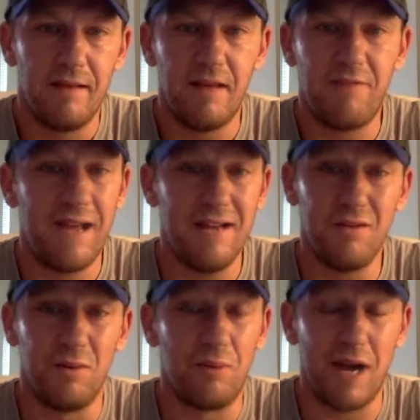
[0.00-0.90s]
The
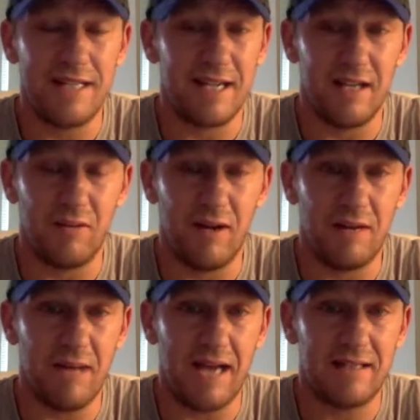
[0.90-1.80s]
FanDuel pricing on the
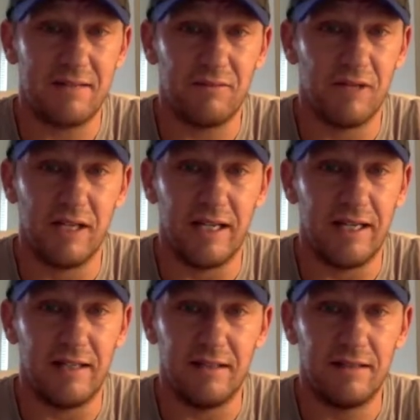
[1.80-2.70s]
running backs
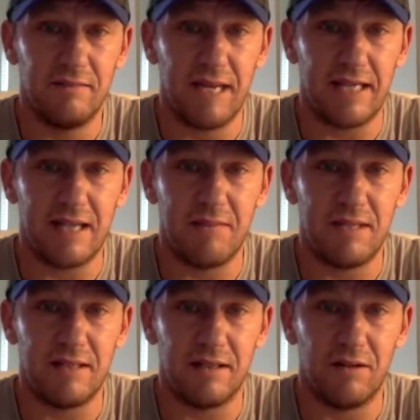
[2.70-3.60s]
really make it
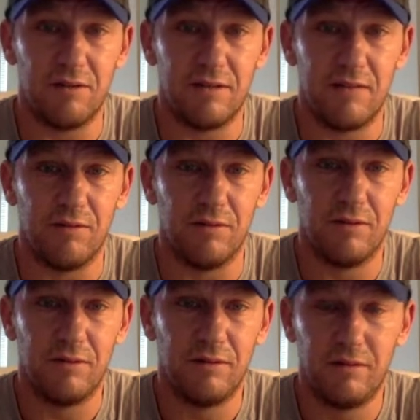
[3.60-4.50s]
tempting to go double
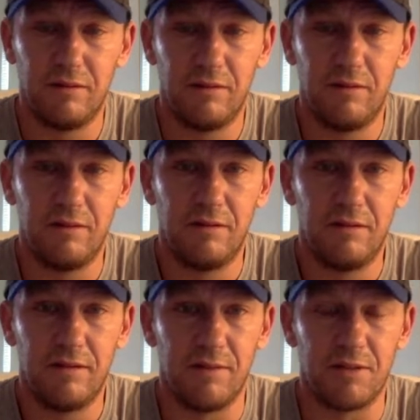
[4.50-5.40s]

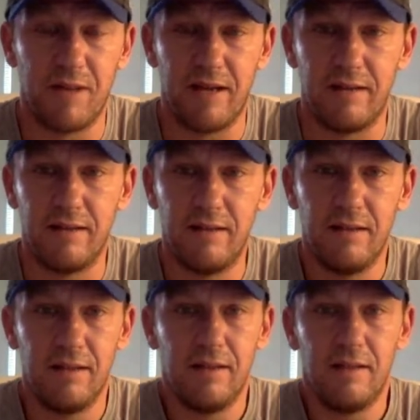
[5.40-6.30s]
spend.
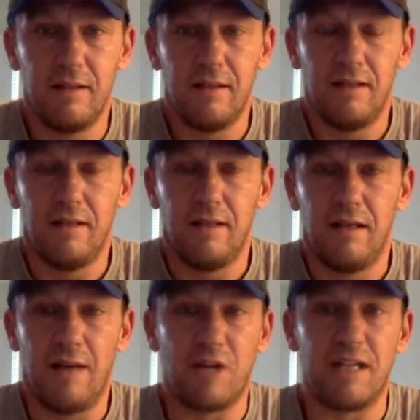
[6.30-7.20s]

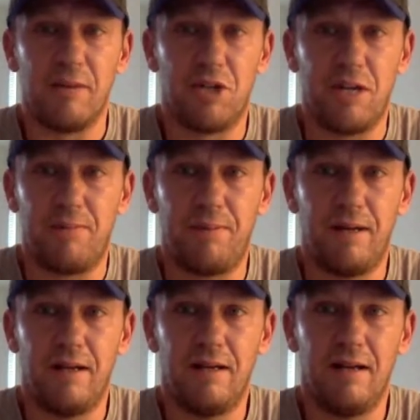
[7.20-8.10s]
I'm sorry, double cheap.
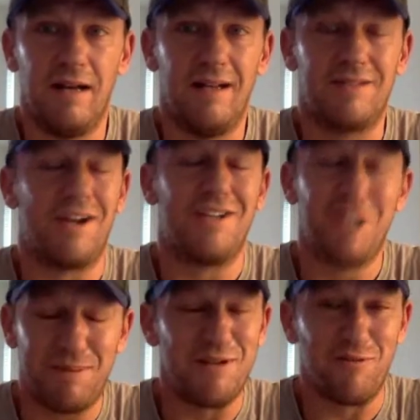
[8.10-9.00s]

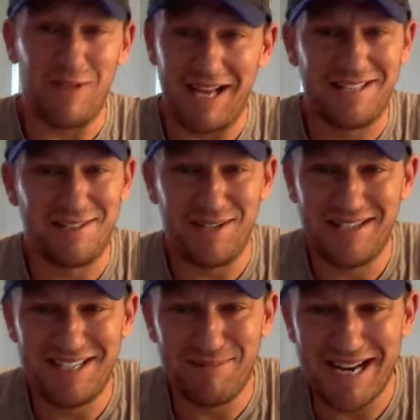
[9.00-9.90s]
Cheap in your flex.
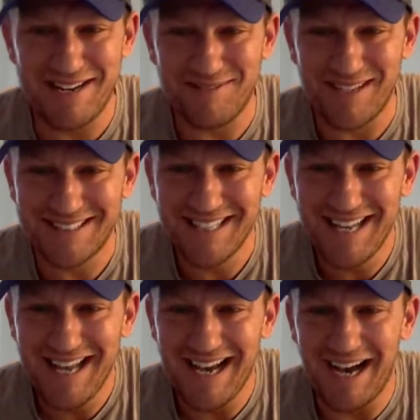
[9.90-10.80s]
Cheap in your flex.
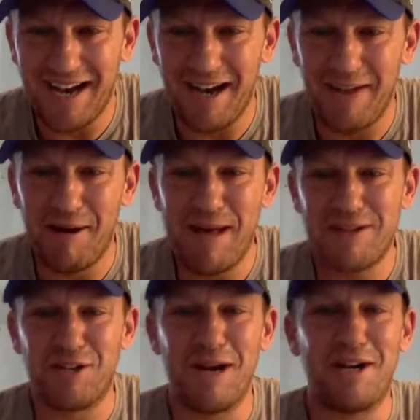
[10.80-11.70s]
I'm on
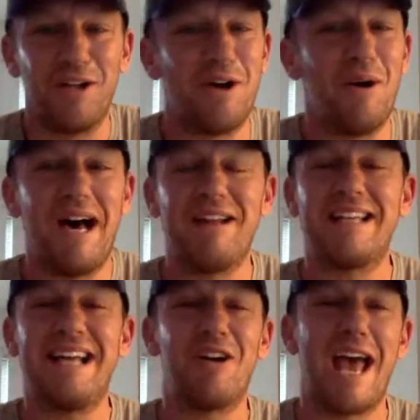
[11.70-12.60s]
Patterson. Great call.
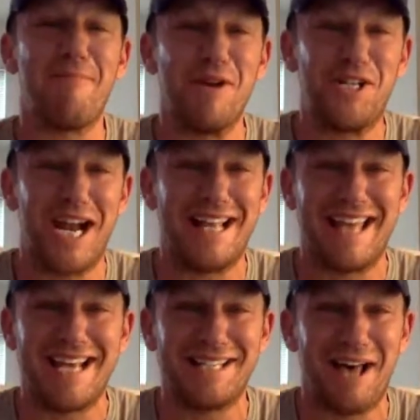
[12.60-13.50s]
Tony, I appreciate it.
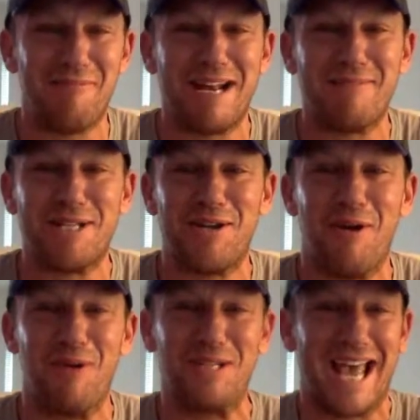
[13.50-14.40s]
Thanks a lot, buddy. But
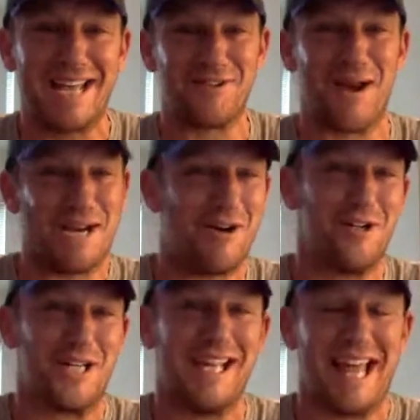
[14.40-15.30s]
don't say it's a great
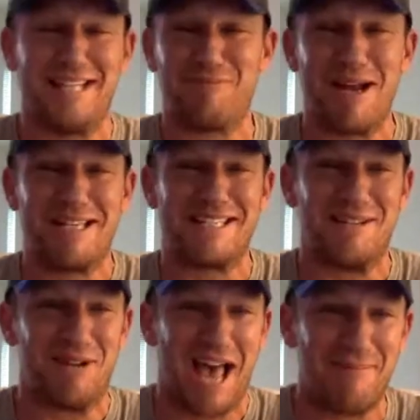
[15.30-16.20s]
call yet. Let's wait to see
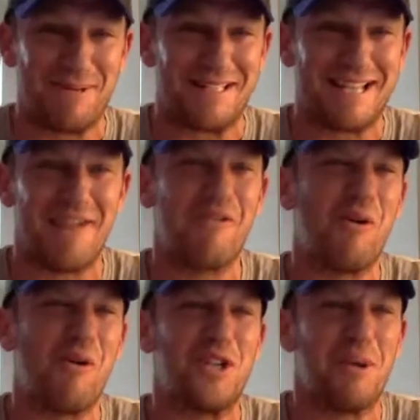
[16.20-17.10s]
what happens. And of
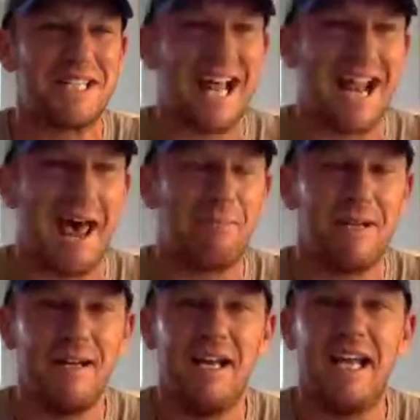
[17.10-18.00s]
course, you know what's going to
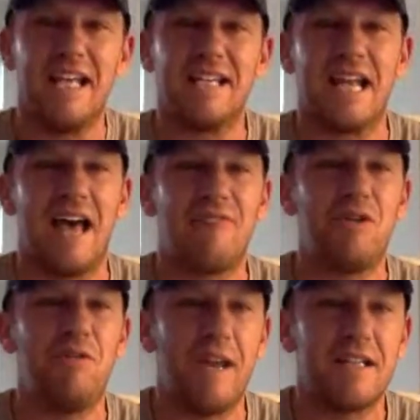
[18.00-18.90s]
happen? He's going to have
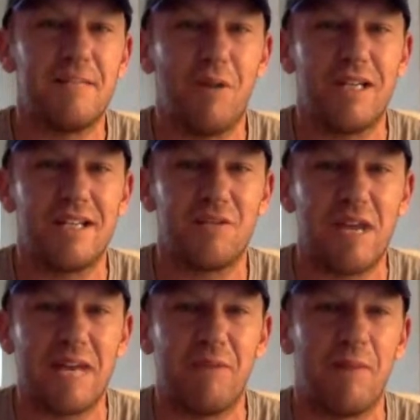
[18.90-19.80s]
2 fantasy points this
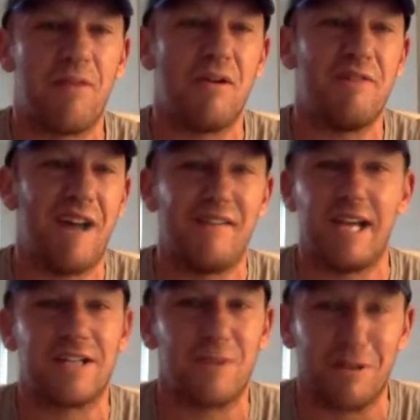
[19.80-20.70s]
week and put up 35
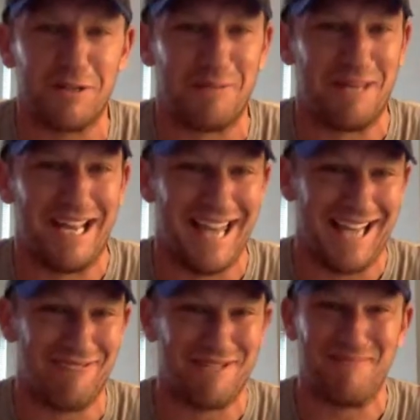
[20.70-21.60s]
next week or something
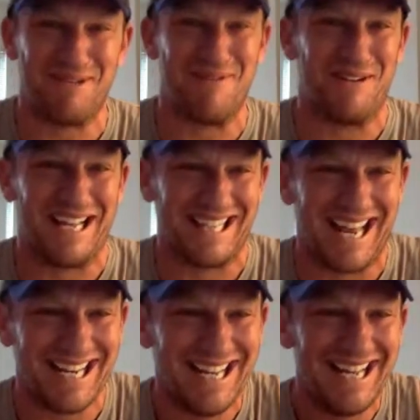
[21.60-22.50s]
something weird like that.